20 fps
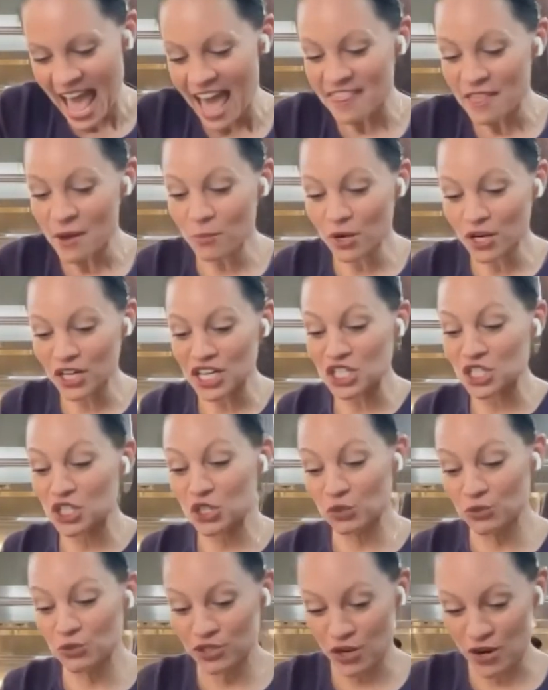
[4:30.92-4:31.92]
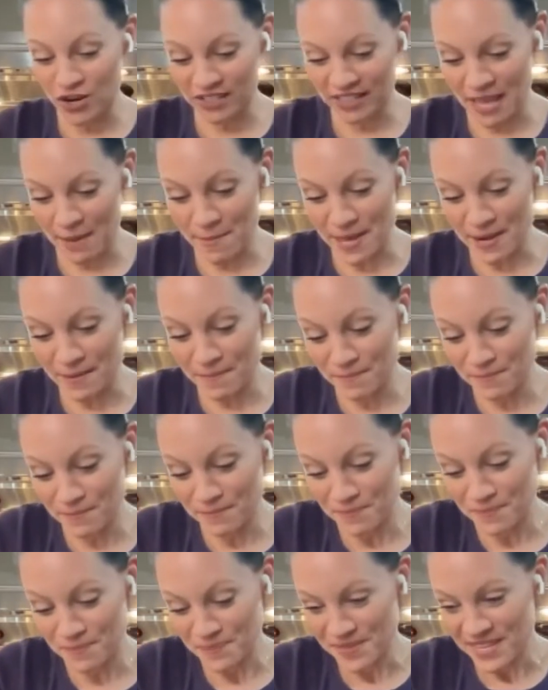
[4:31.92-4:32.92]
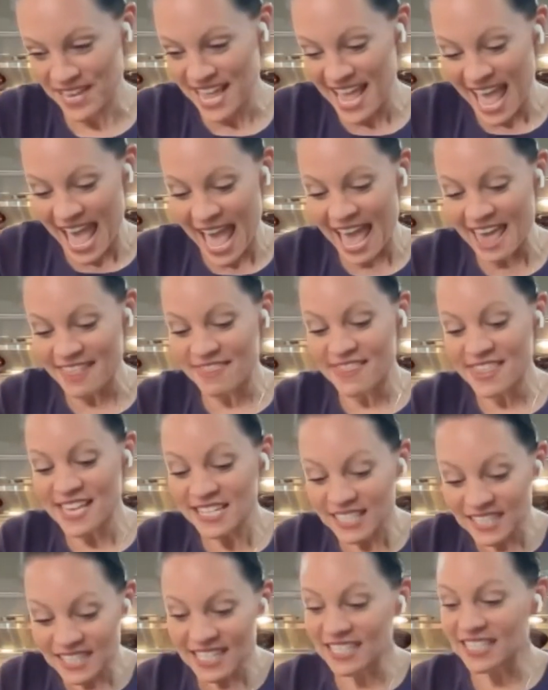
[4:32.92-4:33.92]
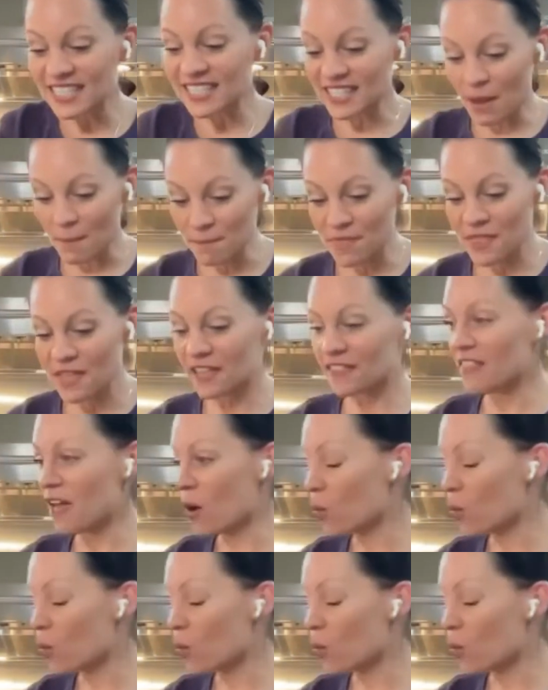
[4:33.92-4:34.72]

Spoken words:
and then we're going to juice our lemon. And this is something